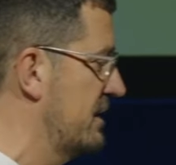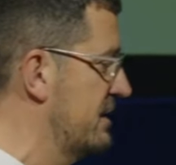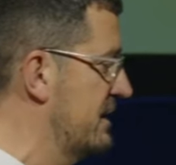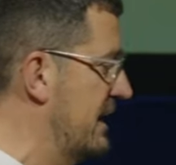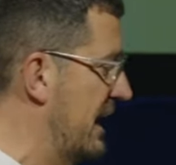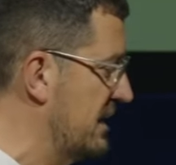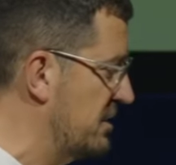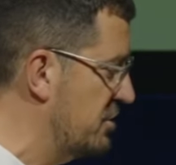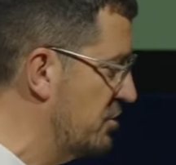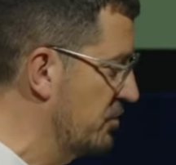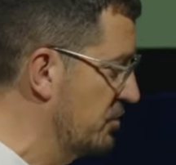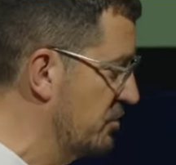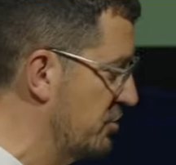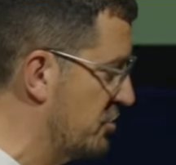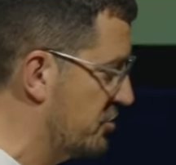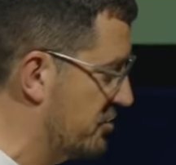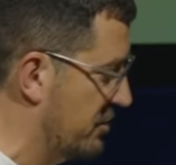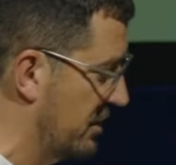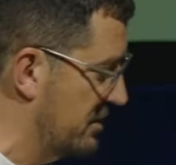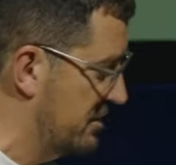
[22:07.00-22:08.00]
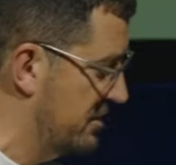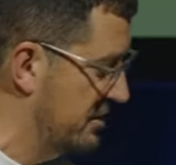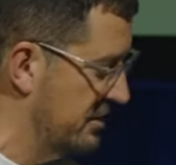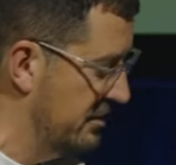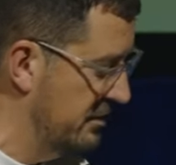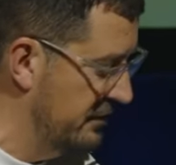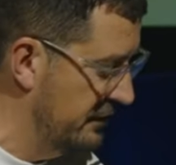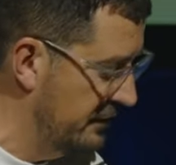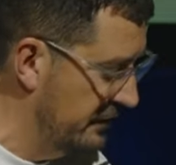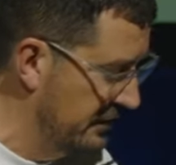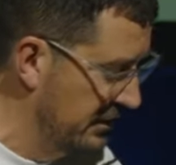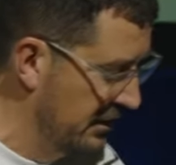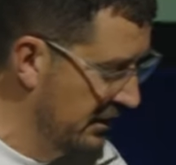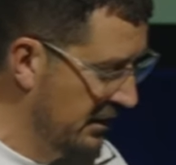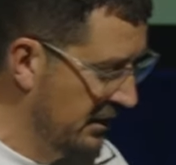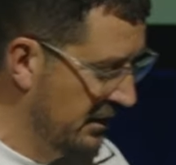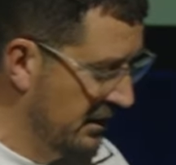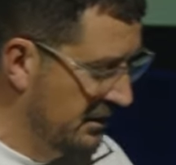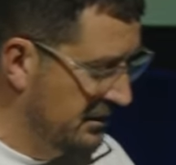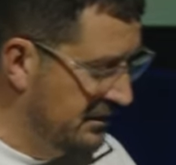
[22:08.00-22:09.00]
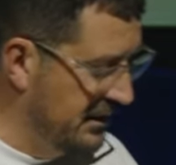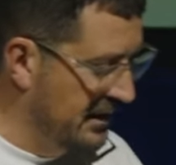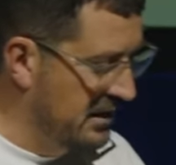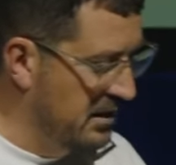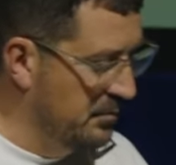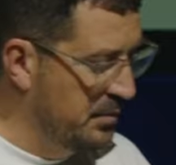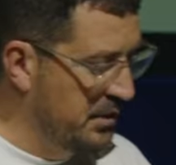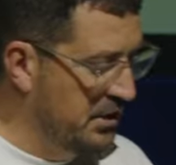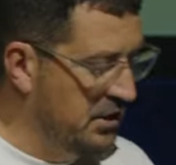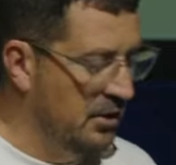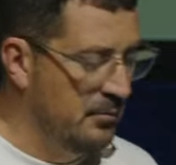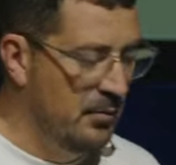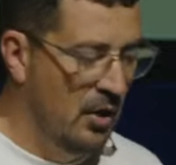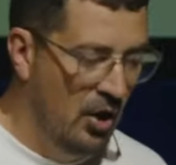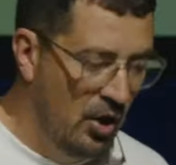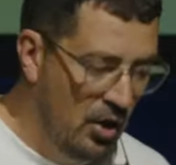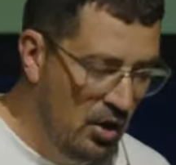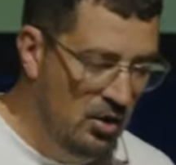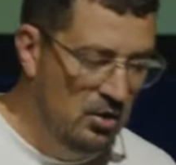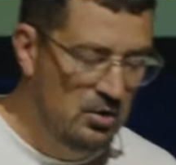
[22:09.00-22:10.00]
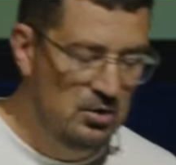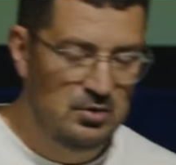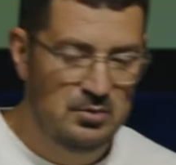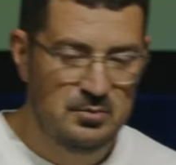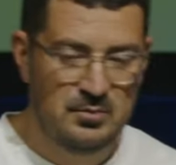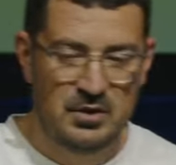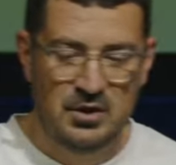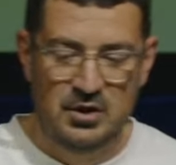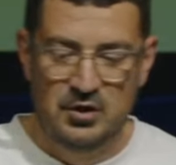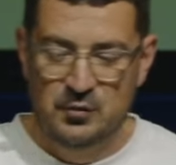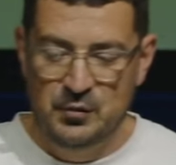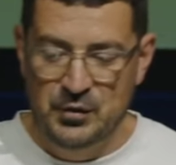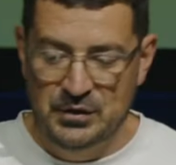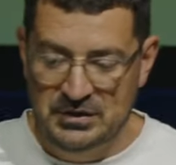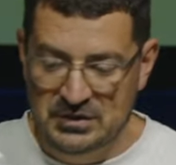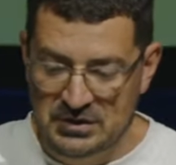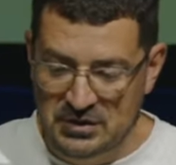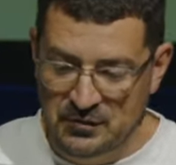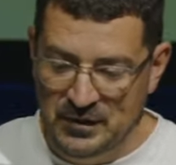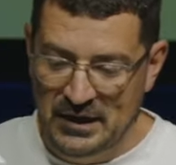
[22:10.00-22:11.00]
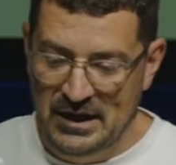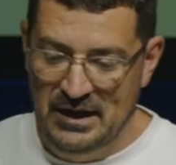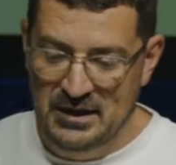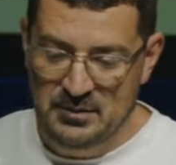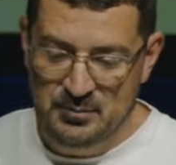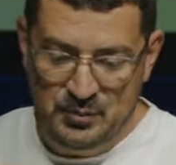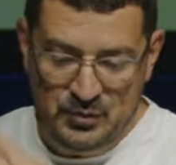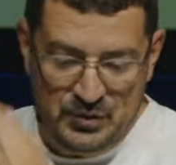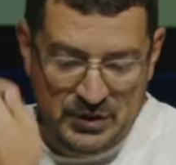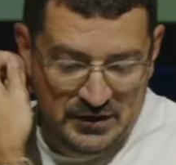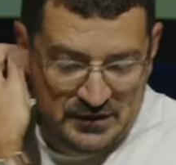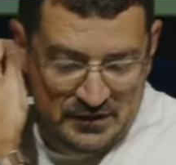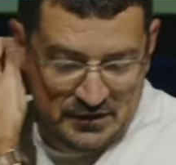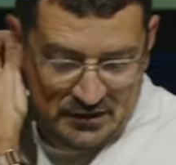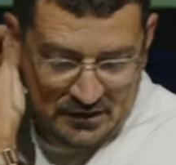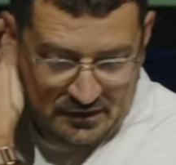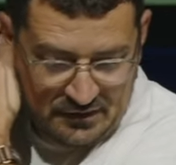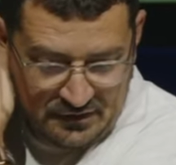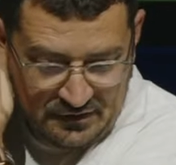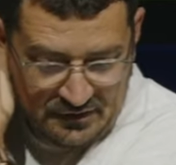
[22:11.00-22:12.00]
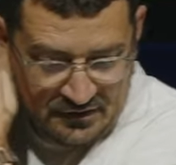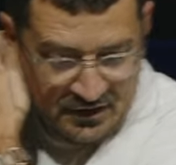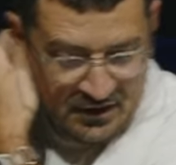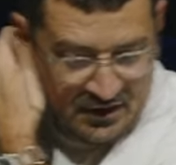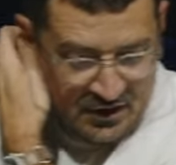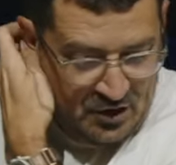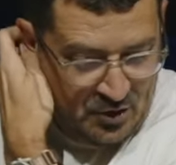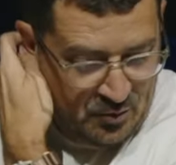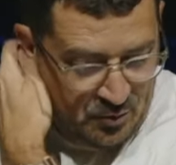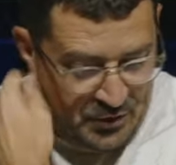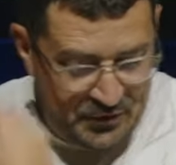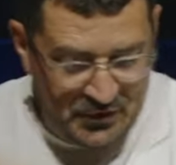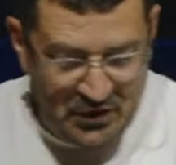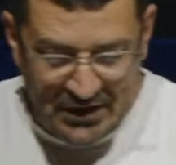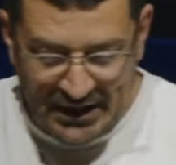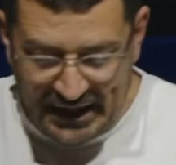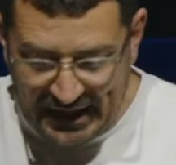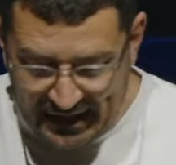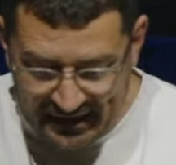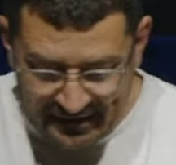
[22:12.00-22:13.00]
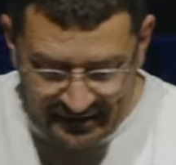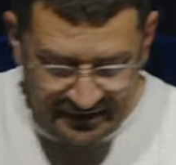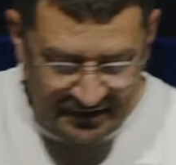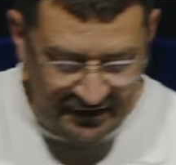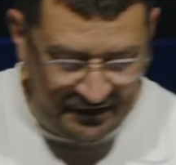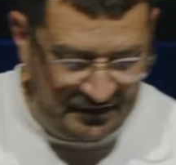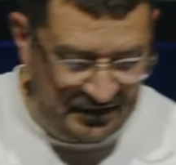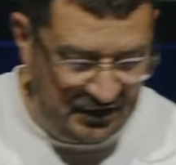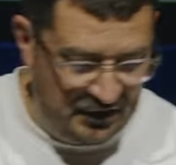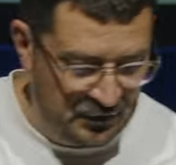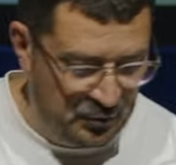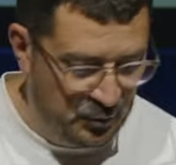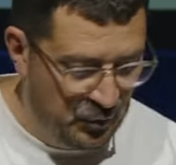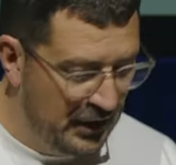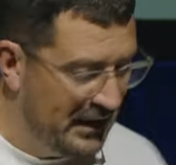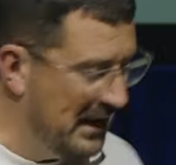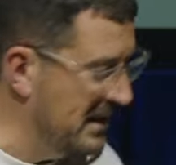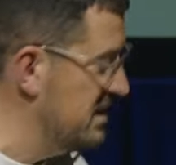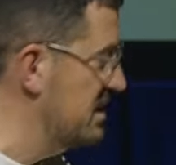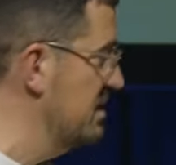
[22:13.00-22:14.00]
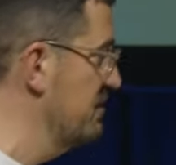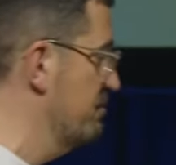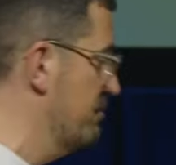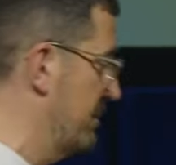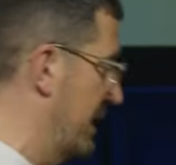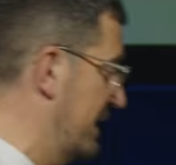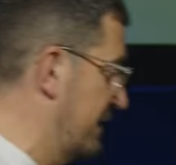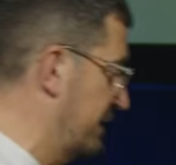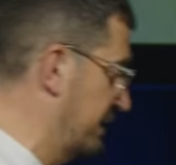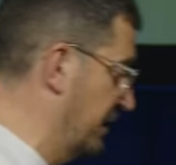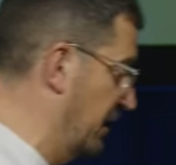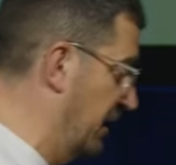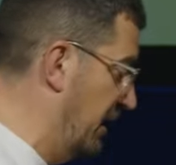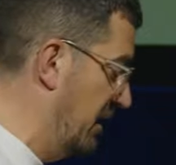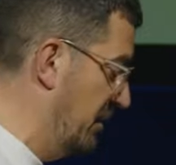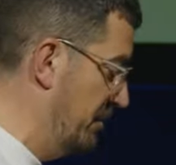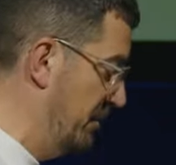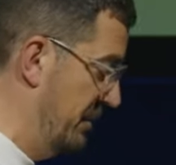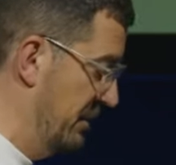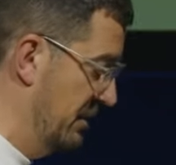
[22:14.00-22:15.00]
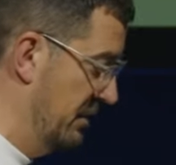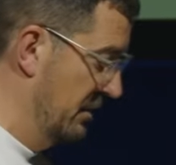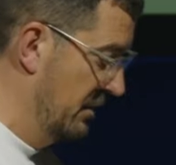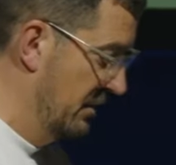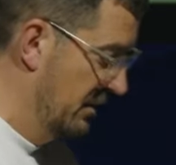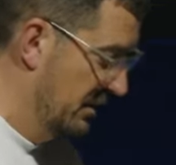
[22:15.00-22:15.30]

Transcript: natural structures that can become home for the divine presence, we've got to ask ourselves what actually makes up